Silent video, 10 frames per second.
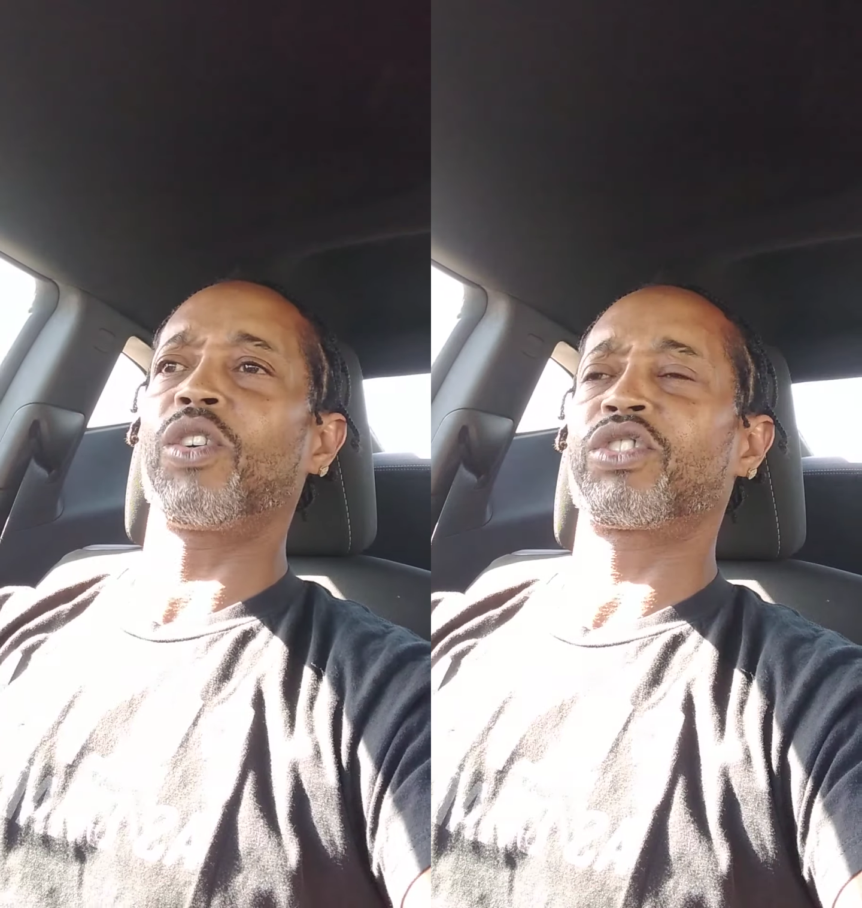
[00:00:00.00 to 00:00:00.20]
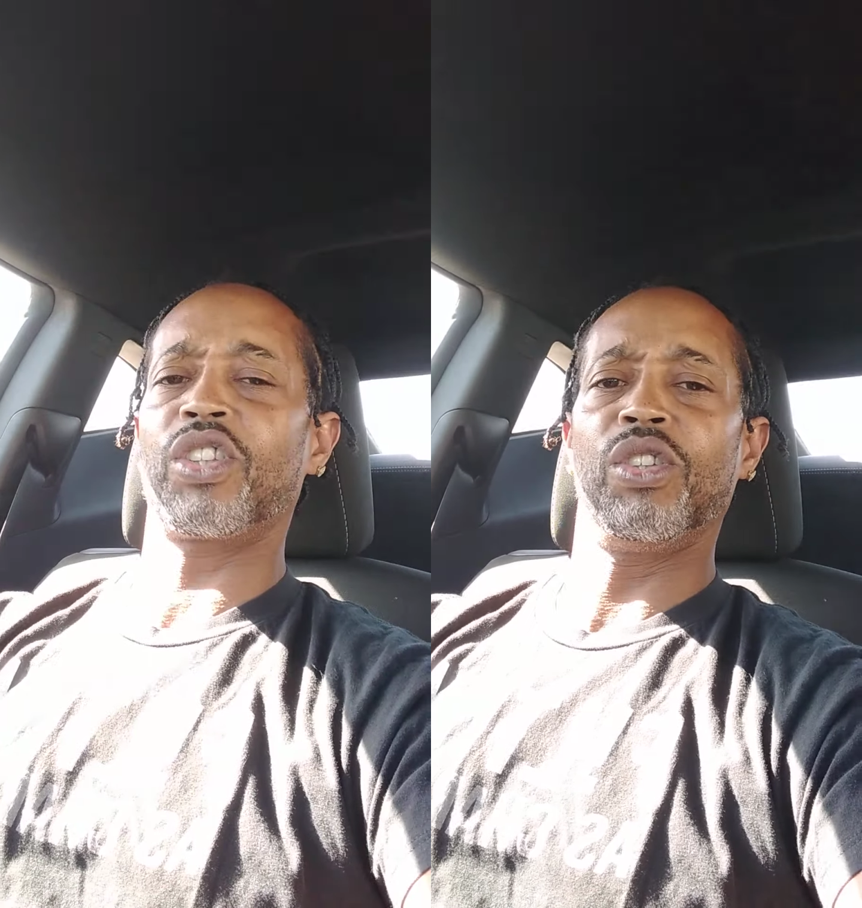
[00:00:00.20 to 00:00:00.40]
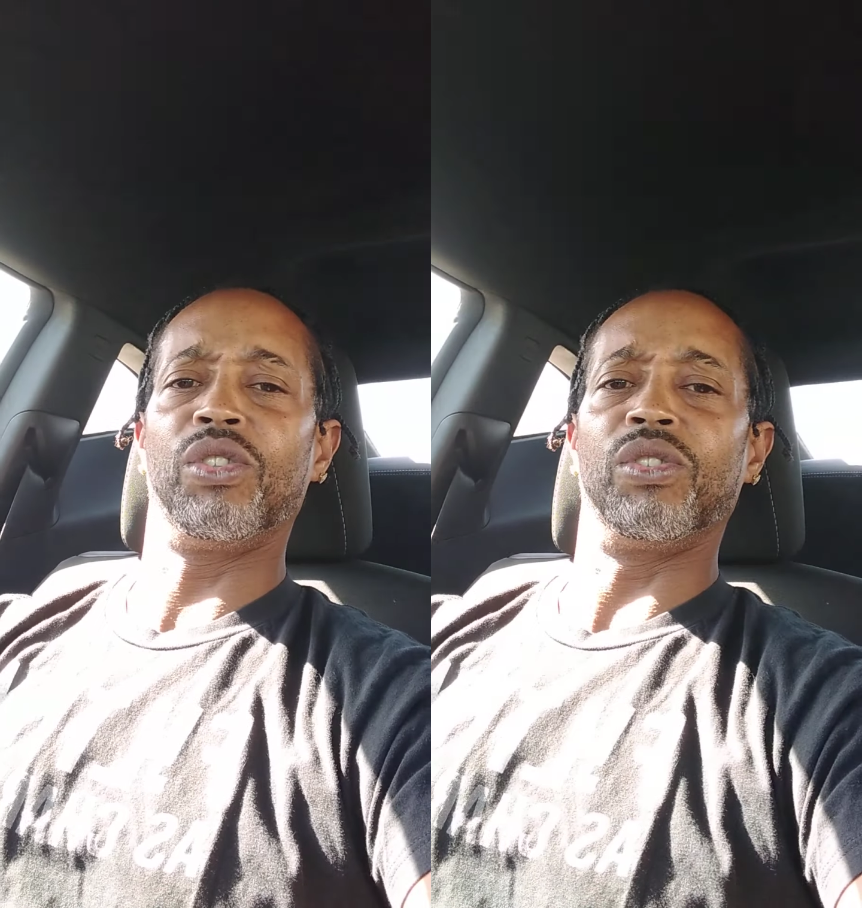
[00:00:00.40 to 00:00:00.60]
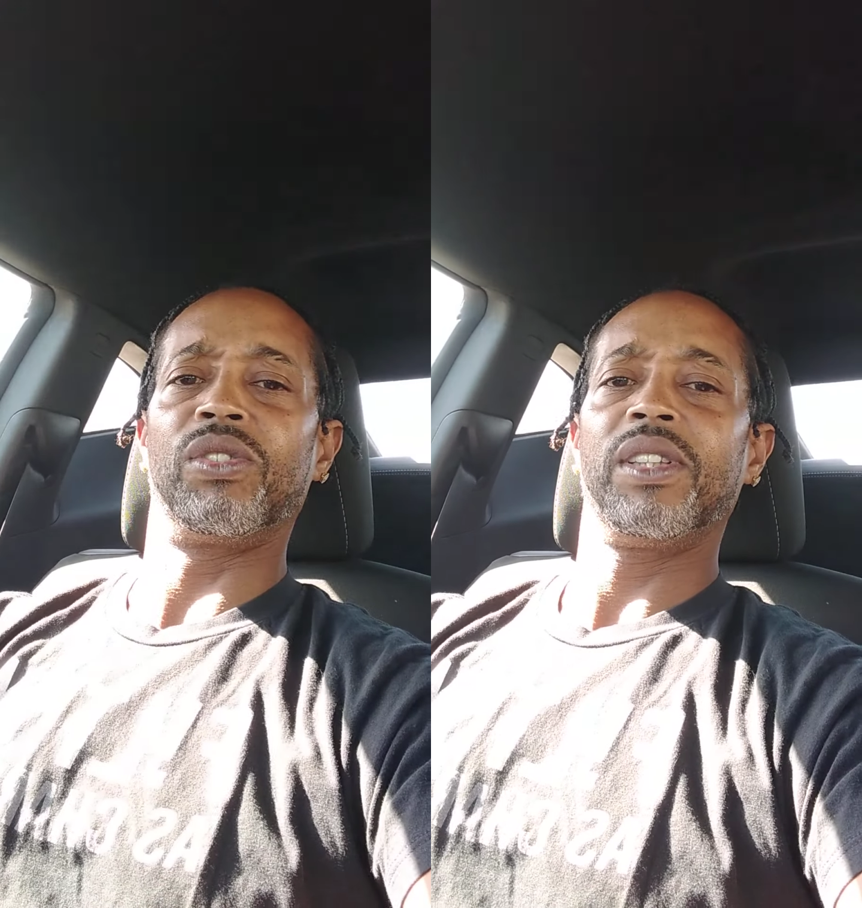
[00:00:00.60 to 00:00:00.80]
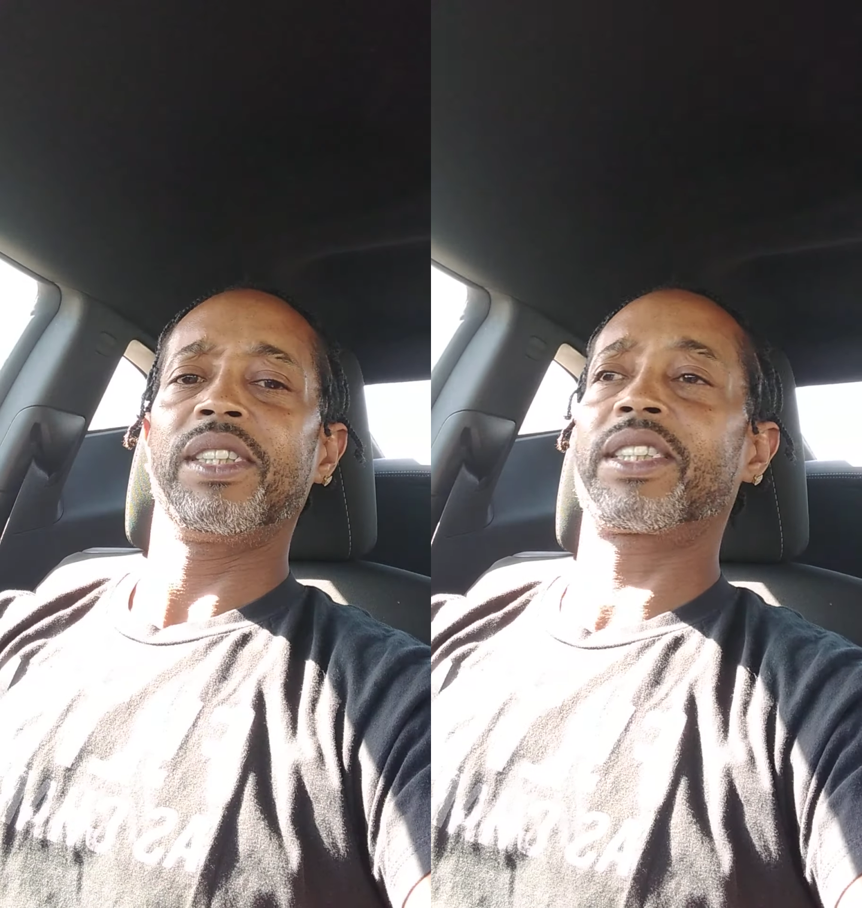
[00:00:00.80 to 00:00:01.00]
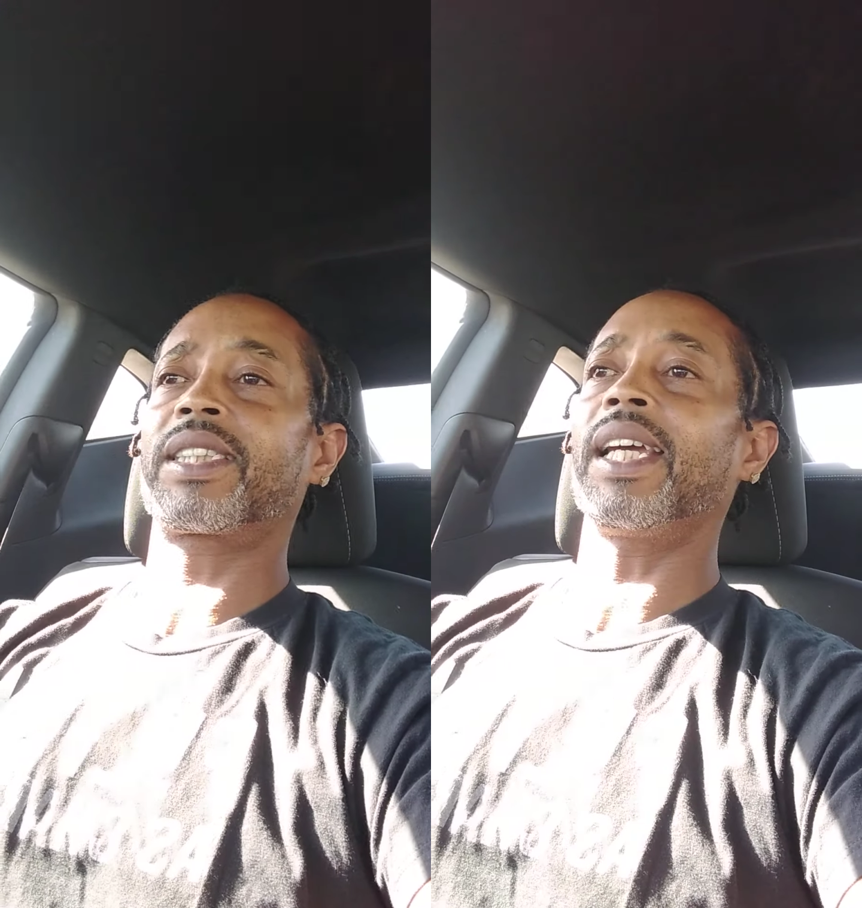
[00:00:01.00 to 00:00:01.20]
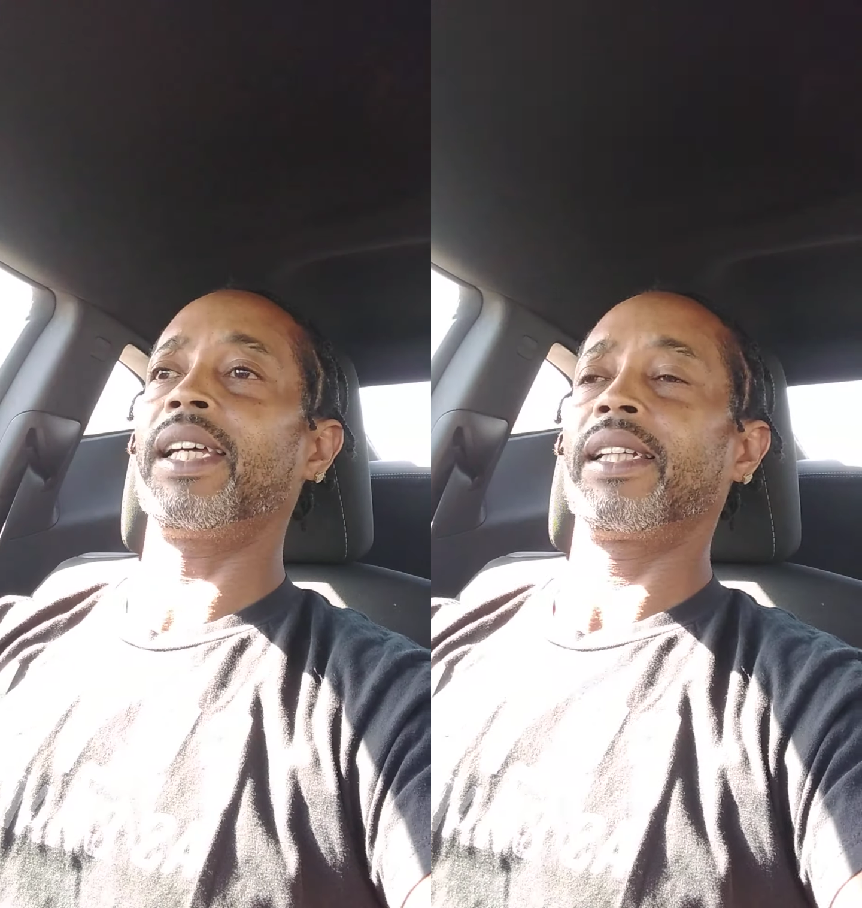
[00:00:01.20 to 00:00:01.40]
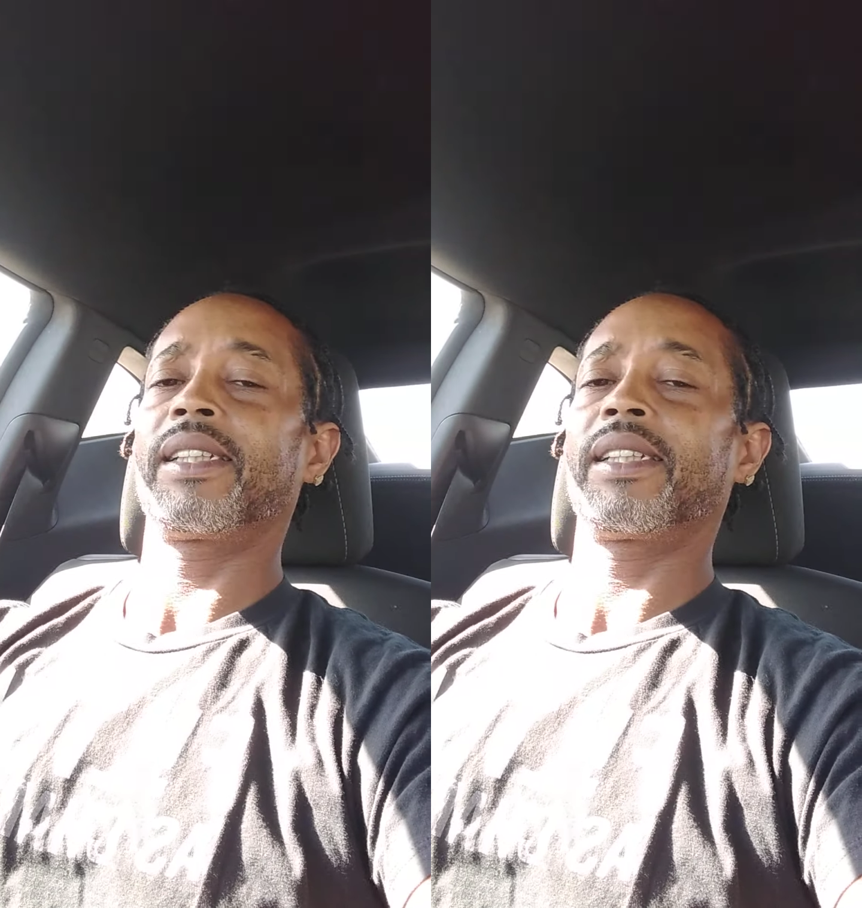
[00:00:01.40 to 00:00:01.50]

to school? Shit.